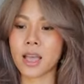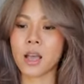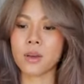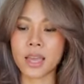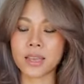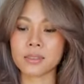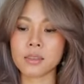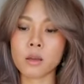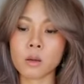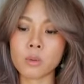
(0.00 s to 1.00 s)
Okay,
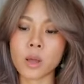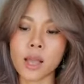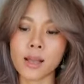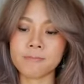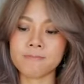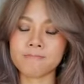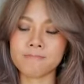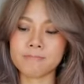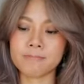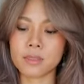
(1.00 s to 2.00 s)
so
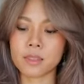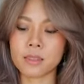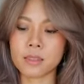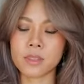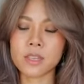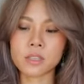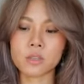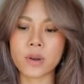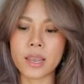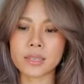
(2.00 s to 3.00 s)
this is
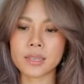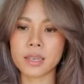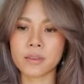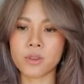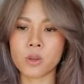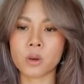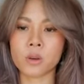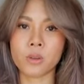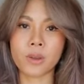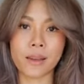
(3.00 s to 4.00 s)
great if
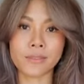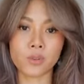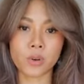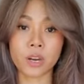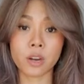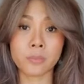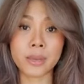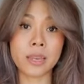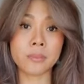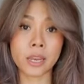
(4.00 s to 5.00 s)
you have short hair,
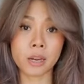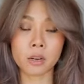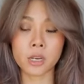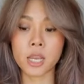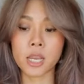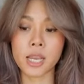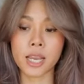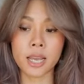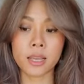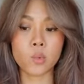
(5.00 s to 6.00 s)
medium hair.
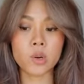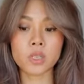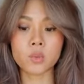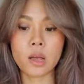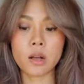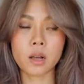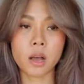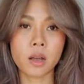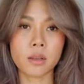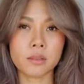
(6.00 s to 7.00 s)
It works well
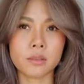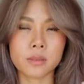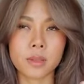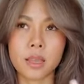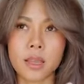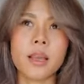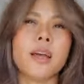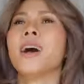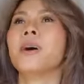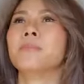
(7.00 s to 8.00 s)
on
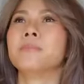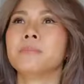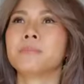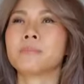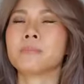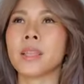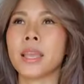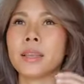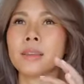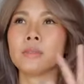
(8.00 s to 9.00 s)

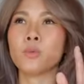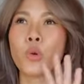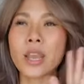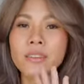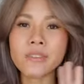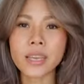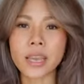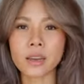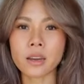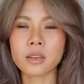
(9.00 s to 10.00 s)
like wavy
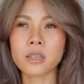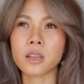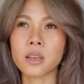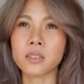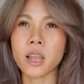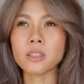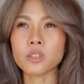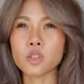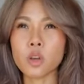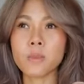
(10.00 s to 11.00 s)
hair, not
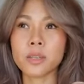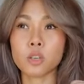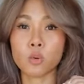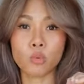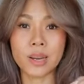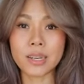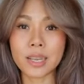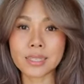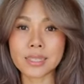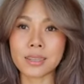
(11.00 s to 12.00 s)
so much
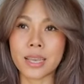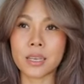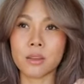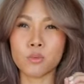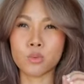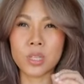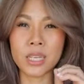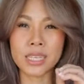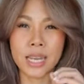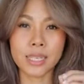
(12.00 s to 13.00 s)
ringlets, like
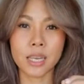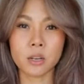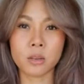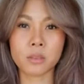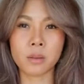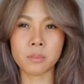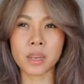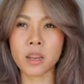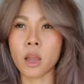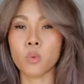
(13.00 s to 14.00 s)
really tight curls
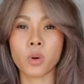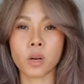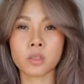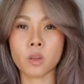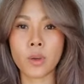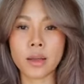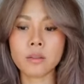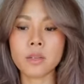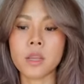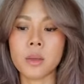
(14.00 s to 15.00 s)
may not work so
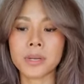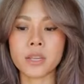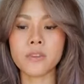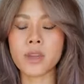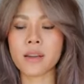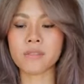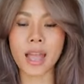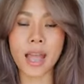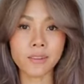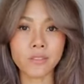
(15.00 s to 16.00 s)
well. But if you have
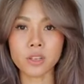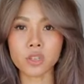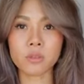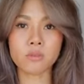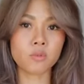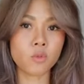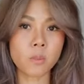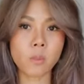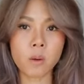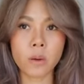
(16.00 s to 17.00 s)
average,
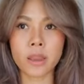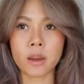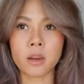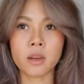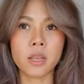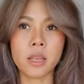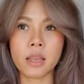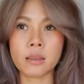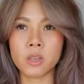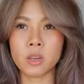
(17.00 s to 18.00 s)
normal hair,
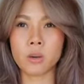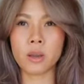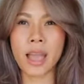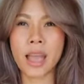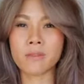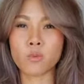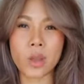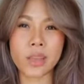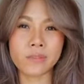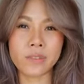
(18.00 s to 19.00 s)
you know, half
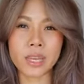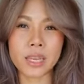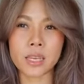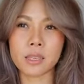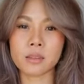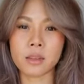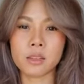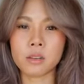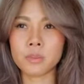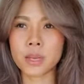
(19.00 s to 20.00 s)
wavy, a
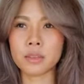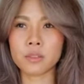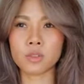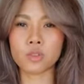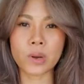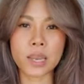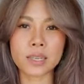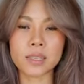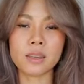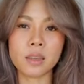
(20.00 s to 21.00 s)
little bit
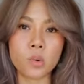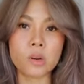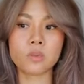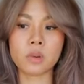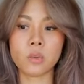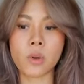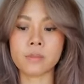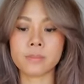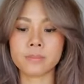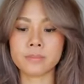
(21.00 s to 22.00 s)
straight, it works really
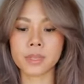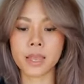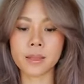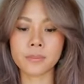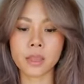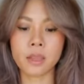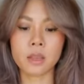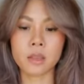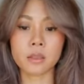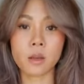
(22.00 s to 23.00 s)
well, okay?
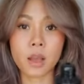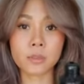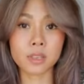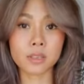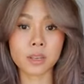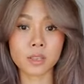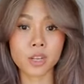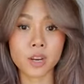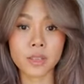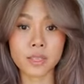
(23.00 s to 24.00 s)
So I'm just gonna
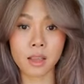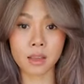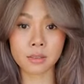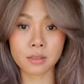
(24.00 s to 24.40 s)
turn this on.